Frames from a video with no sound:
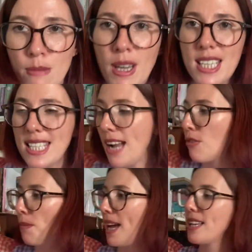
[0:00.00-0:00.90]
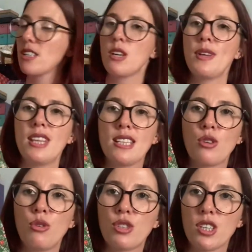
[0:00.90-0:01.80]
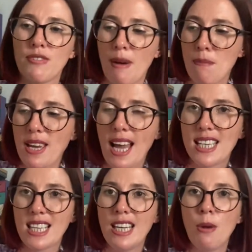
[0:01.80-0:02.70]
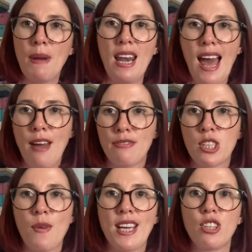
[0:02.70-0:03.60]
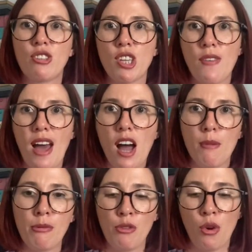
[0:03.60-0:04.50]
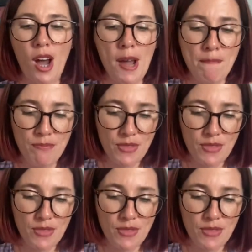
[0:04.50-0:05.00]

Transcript: my South Bank, so in this gorgeous fabric. I had a little bit left so I could sew that up for her.